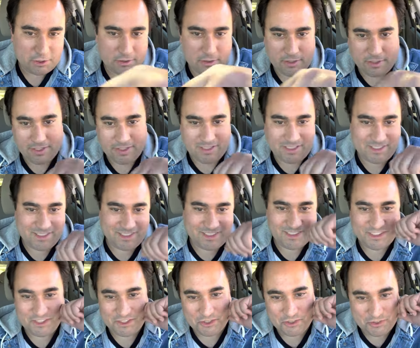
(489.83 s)
And,
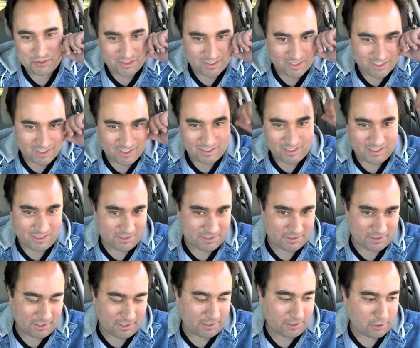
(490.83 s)
you know,
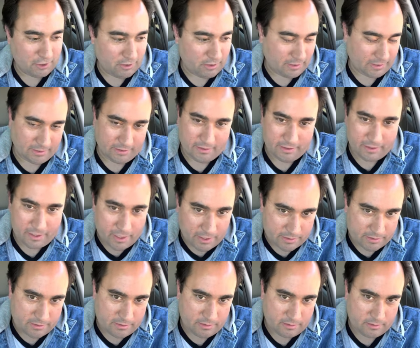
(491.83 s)
it's like
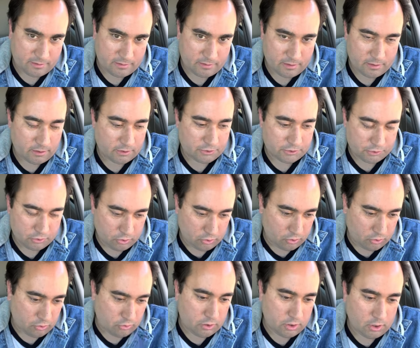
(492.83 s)
that.
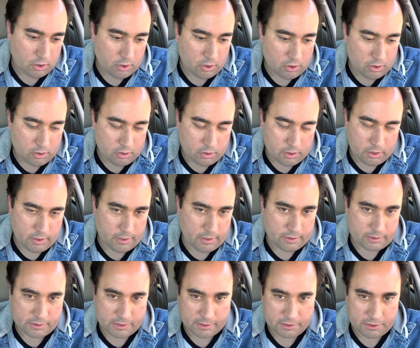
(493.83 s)
So, in
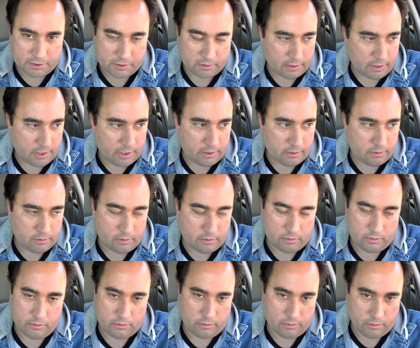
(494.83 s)
essentially
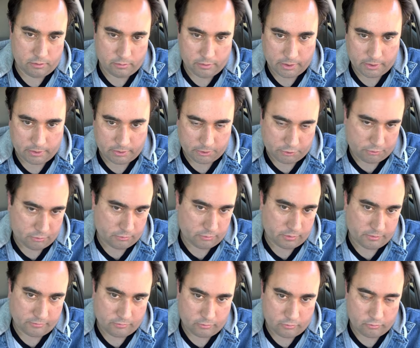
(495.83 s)
knowing the truth
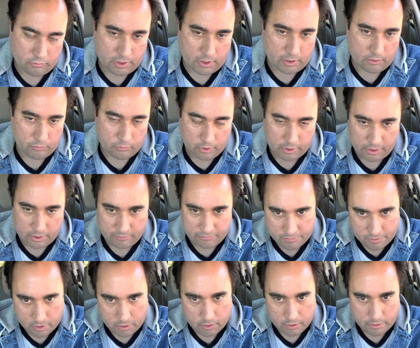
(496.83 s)
of what I've
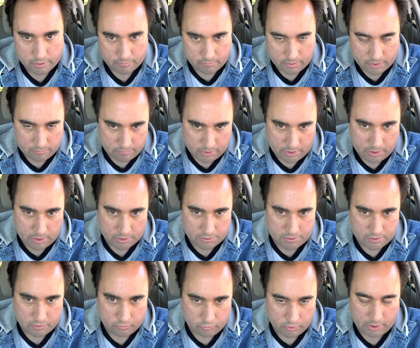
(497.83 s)
done in my
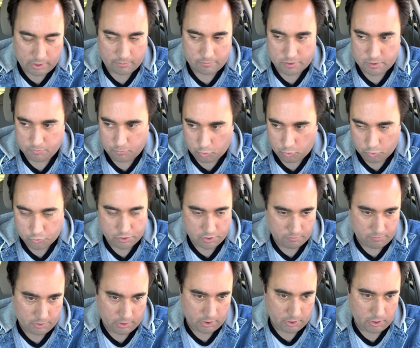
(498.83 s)
past and what I'm supposed to
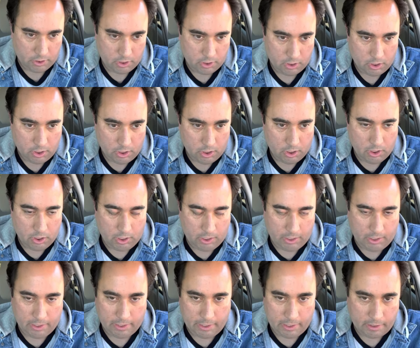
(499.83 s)
be,
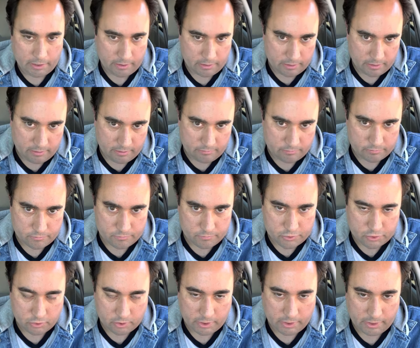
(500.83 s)
I am
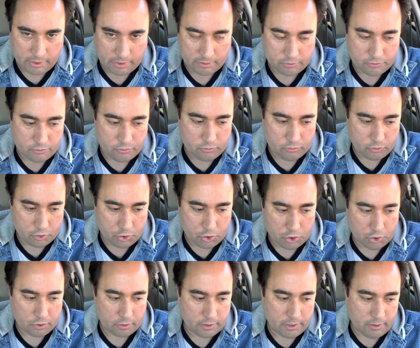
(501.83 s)
trying to
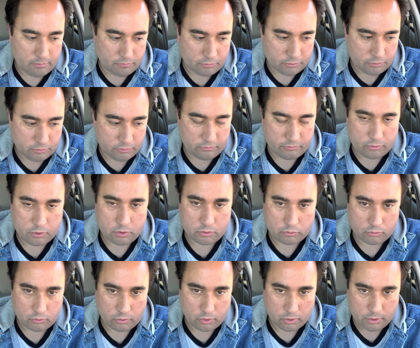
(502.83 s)
earn and prove
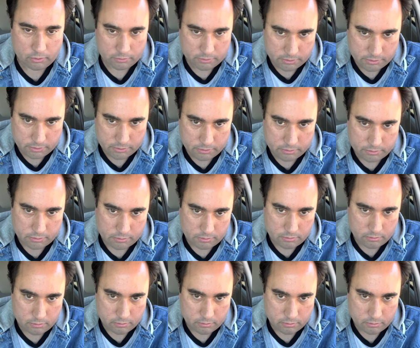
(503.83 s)
royalties.